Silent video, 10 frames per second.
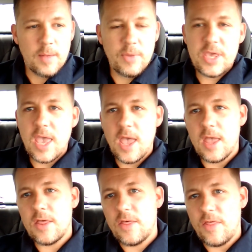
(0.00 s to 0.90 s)
But
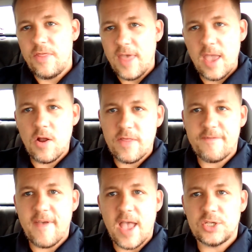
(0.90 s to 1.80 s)
yet, they are the
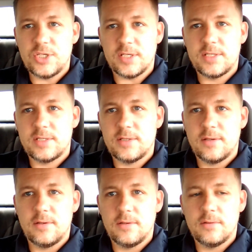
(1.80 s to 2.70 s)
fascists.
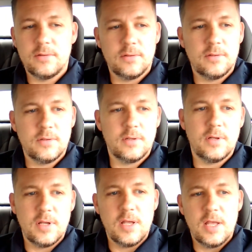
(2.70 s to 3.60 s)

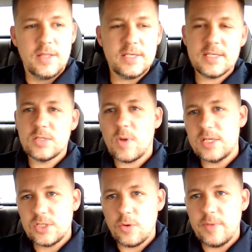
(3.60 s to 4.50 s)
This is why
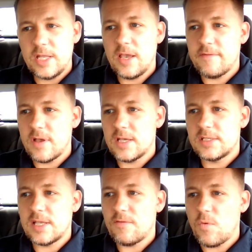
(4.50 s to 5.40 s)
so many of
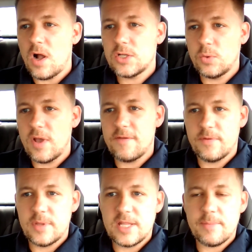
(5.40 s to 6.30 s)
us have walked away
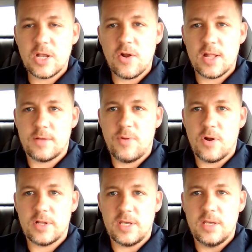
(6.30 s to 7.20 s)
from the Democratic
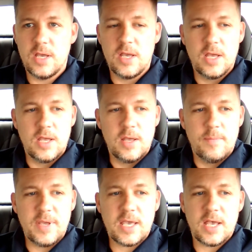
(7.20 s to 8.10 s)
Party
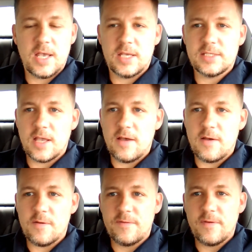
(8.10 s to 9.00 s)
because
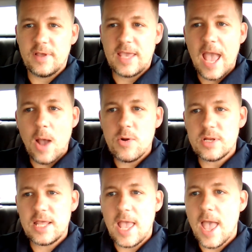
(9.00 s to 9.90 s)
of
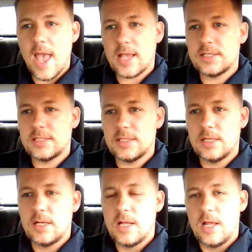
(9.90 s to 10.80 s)
cowardly acts
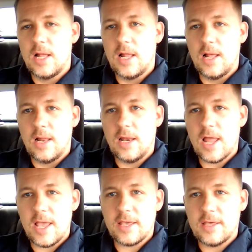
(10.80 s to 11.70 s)

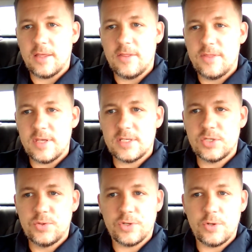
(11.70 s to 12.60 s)
like
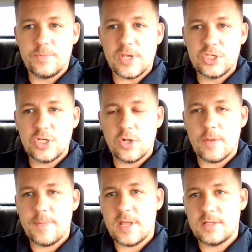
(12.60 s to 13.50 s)
this group that showed
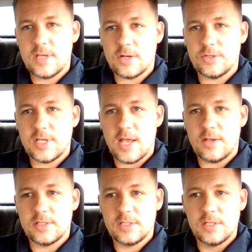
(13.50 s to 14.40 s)
up at Tucker's
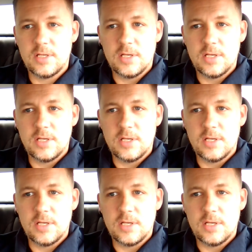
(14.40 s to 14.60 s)
house.